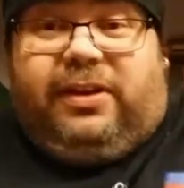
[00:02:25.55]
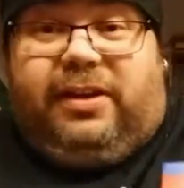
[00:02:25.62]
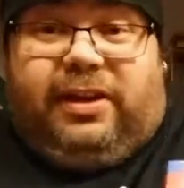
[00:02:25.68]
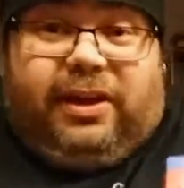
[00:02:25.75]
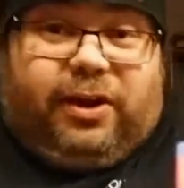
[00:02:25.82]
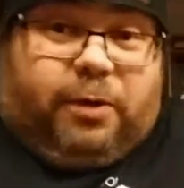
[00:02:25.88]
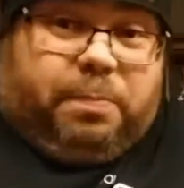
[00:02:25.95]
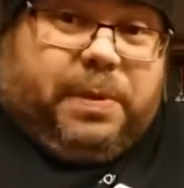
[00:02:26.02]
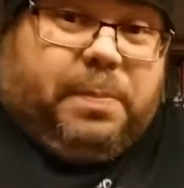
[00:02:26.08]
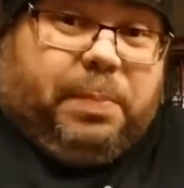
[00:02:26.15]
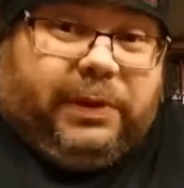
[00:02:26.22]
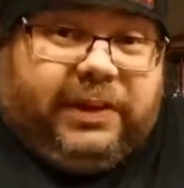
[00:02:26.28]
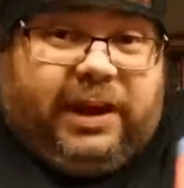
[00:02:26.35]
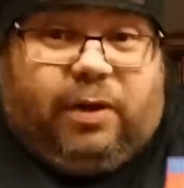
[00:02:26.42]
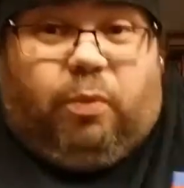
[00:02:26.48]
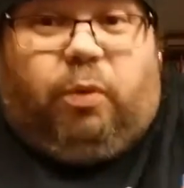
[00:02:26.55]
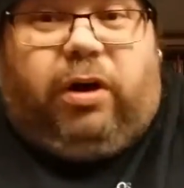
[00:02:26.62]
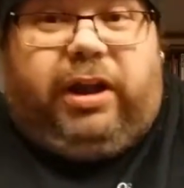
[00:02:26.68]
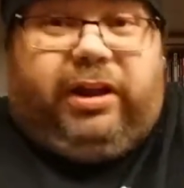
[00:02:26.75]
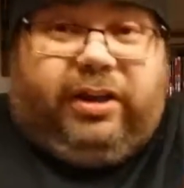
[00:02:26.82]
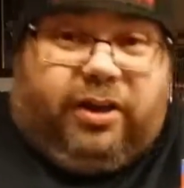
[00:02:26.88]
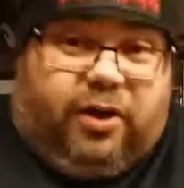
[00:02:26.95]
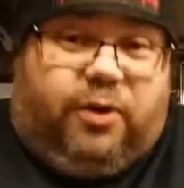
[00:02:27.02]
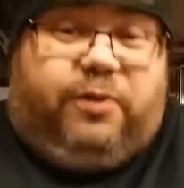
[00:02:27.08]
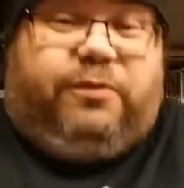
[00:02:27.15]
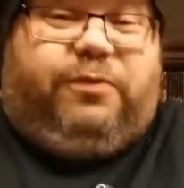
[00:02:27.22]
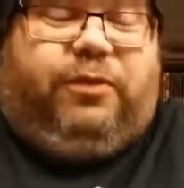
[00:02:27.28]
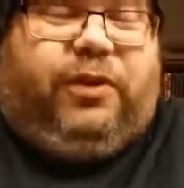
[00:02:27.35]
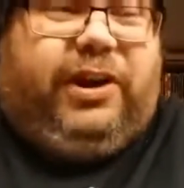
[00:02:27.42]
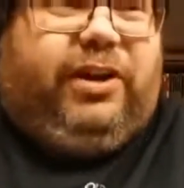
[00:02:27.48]
You know, people didn't want to go
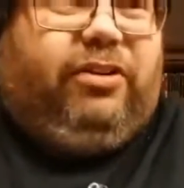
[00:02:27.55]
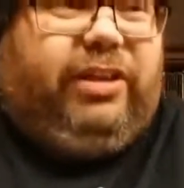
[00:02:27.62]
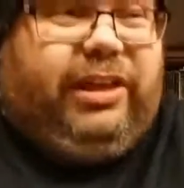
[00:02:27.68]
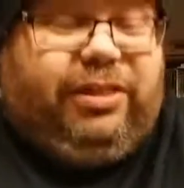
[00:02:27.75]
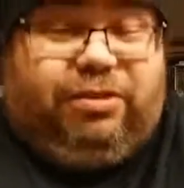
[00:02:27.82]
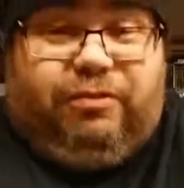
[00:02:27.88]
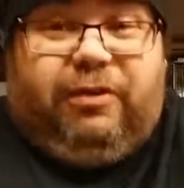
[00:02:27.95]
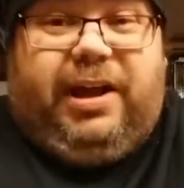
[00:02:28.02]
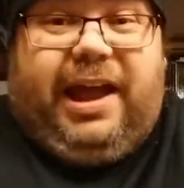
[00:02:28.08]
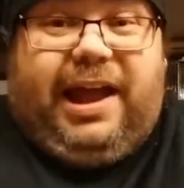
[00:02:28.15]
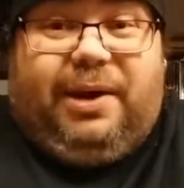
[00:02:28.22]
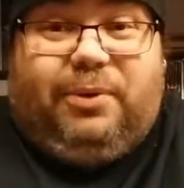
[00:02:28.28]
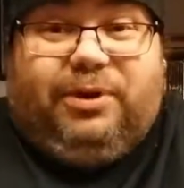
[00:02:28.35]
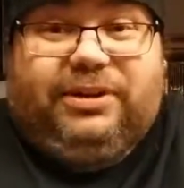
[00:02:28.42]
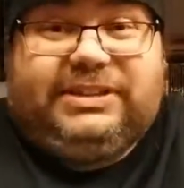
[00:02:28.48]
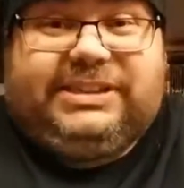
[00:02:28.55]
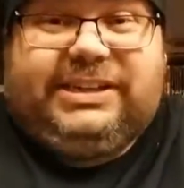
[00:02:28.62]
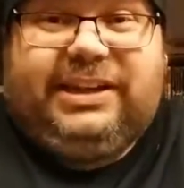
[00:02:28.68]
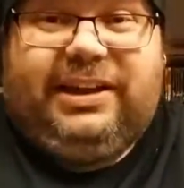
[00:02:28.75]
for nearly 3 hours